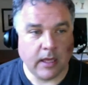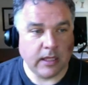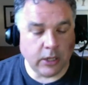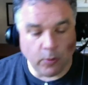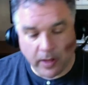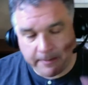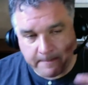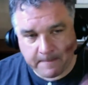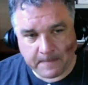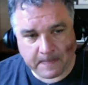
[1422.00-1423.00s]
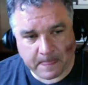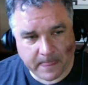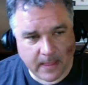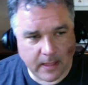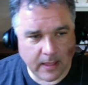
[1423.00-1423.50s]
You know what?
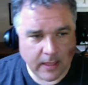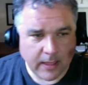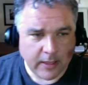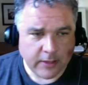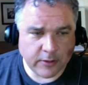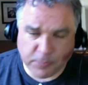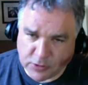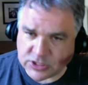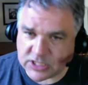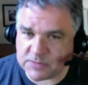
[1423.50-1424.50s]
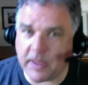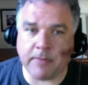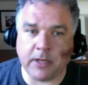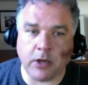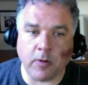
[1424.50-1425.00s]
The Blue Jays may have
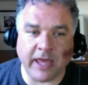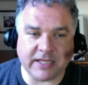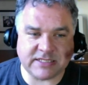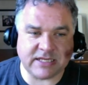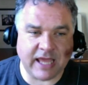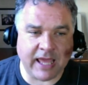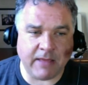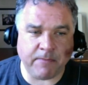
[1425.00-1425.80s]
been no hit today,